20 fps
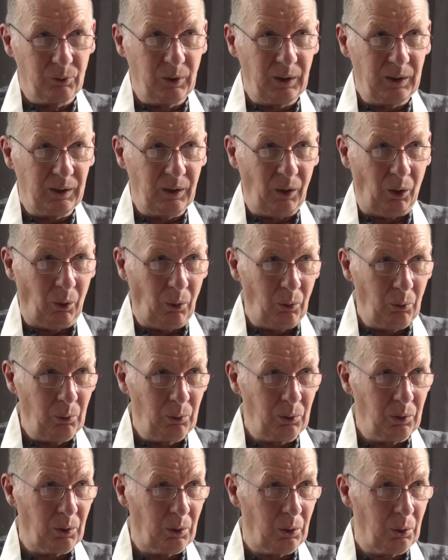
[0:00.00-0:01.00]
really the
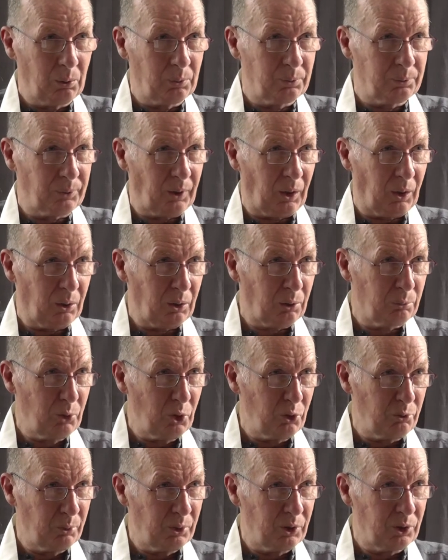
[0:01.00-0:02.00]
whole of our
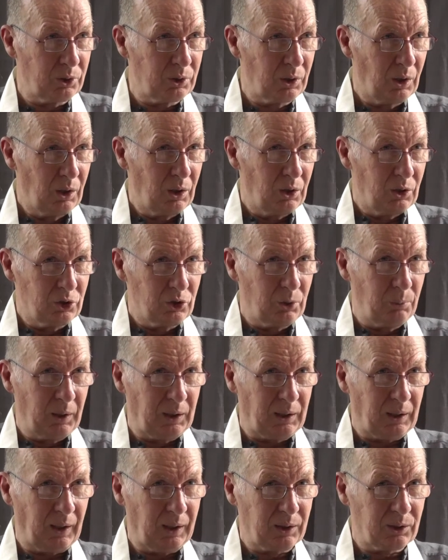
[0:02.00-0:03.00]
movement should
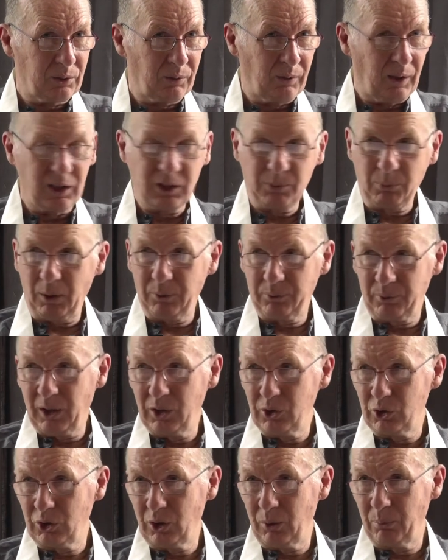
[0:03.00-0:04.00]
be characterised by
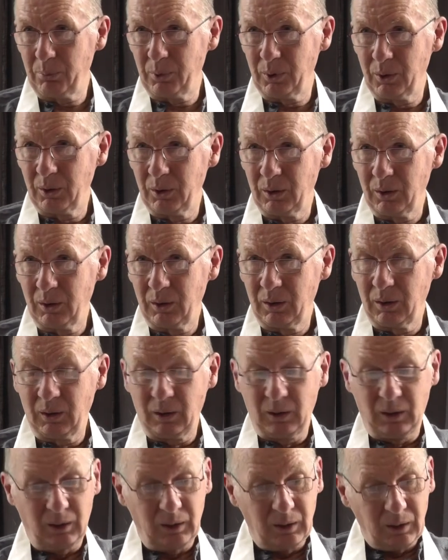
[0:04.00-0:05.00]
friendship.
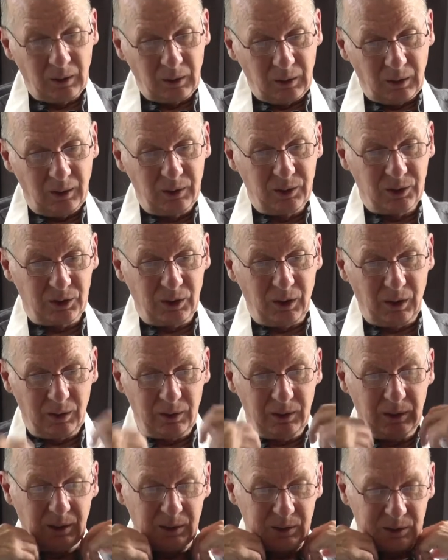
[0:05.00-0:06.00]
And
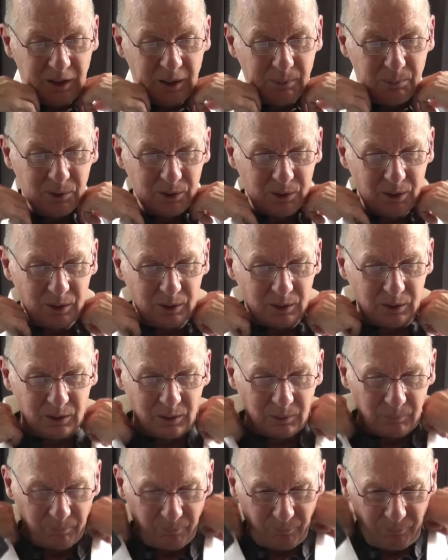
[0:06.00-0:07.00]
certainly it seems that